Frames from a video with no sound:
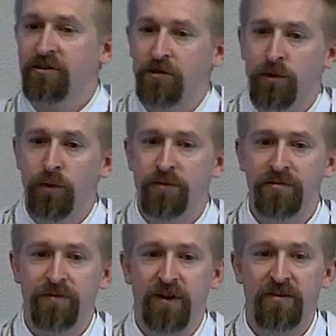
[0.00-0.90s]
to those
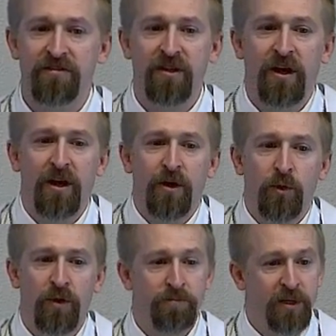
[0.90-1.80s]
of us
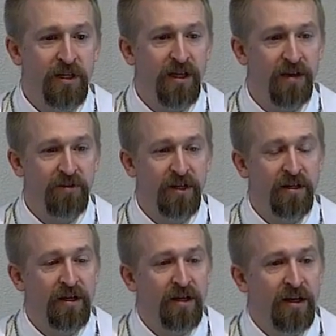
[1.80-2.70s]
who have been given
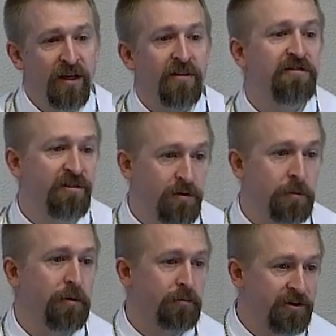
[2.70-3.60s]

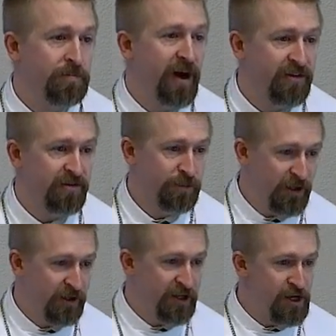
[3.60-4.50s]
considerable
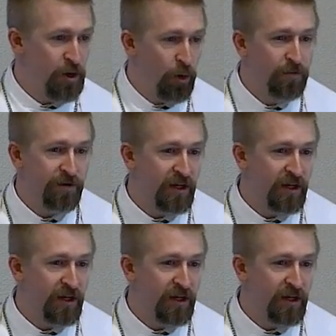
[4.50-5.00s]
responsibility over